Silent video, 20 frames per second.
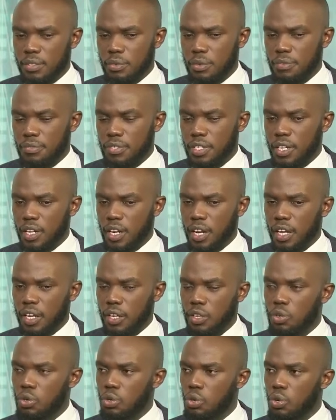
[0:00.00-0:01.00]
we've seen
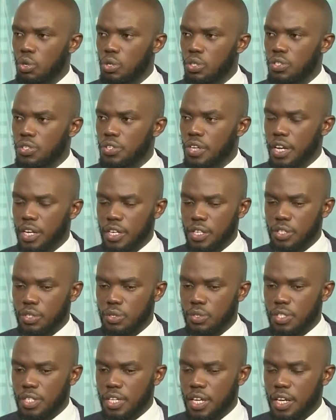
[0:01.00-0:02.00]
like Google trying
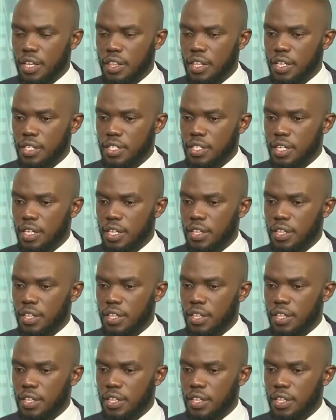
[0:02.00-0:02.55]
to say that